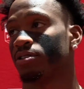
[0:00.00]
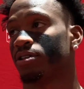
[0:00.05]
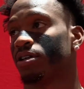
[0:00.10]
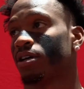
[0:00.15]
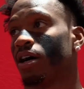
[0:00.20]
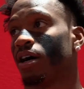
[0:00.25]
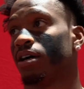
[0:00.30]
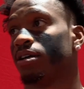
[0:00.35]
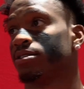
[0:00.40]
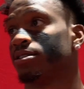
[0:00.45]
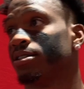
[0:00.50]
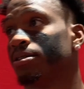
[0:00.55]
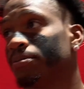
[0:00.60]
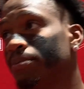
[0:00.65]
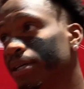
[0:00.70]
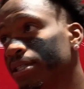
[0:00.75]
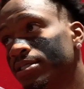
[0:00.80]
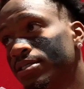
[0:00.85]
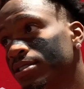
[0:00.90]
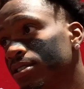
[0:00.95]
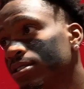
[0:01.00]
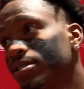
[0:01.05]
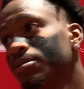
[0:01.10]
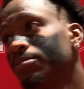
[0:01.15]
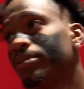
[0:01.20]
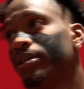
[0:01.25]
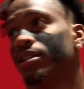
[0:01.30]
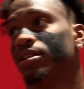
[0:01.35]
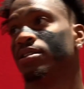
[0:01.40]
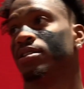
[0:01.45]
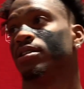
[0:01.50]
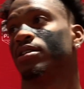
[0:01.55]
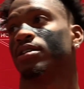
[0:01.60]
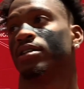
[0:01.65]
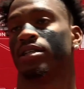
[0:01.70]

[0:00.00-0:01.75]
the call to the best of his ability